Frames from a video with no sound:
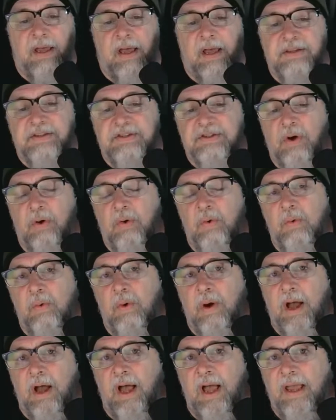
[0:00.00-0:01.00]
So
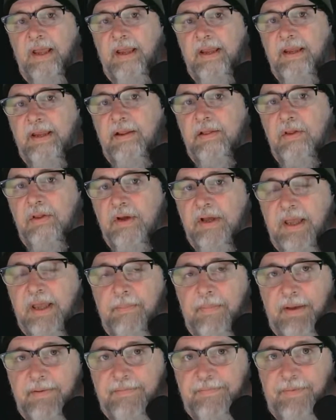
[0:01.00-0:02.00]
I look at
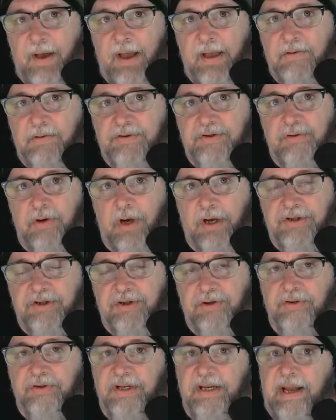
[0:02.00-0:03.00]
my file
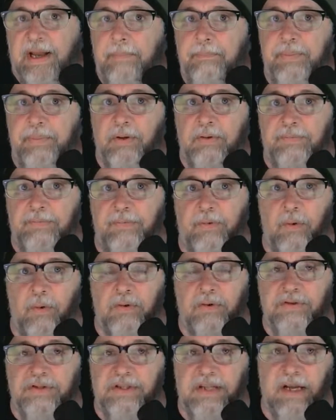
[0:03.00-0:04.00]
structure. Did I build
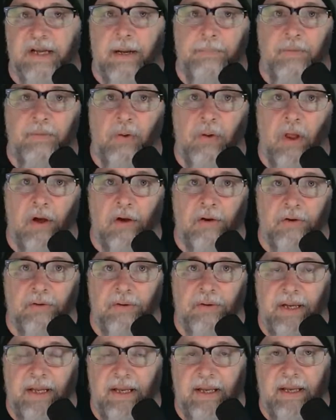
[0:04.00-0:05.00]
folders that I'm no longer
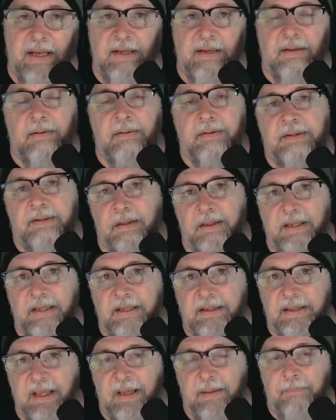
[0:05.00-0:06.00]
needing?
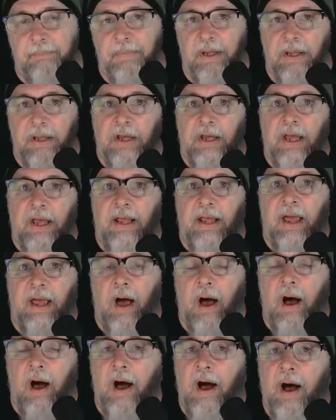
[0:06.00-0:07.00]
Delete them.
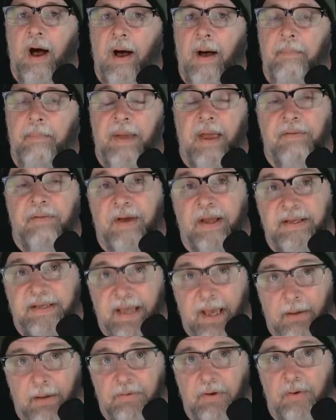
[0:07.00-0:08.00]
Have I
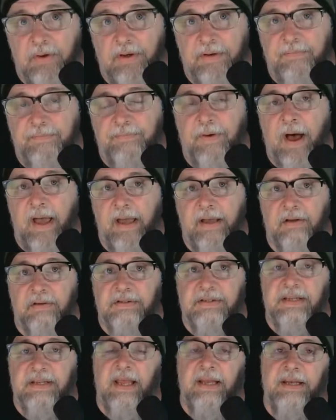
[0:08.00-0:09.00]
downloaded
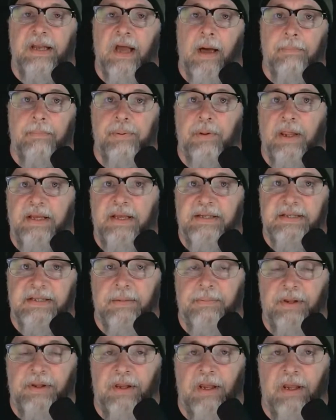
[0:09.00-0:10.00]
files and not placed
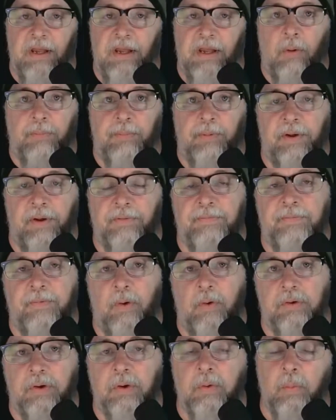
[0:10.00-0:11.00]
them in the appropriate
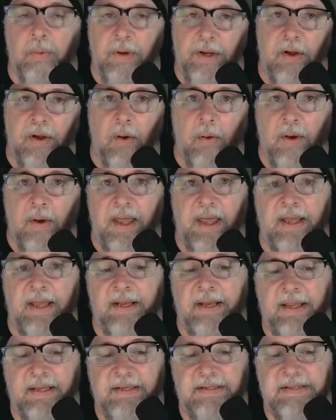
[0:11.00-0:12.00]
folder? We go ahead
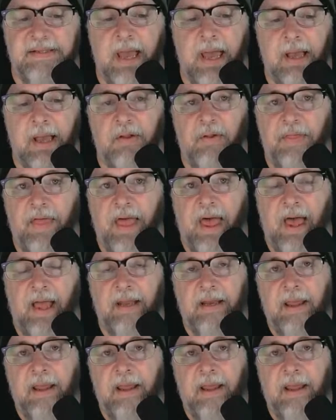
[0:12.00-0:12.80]
and tackle that.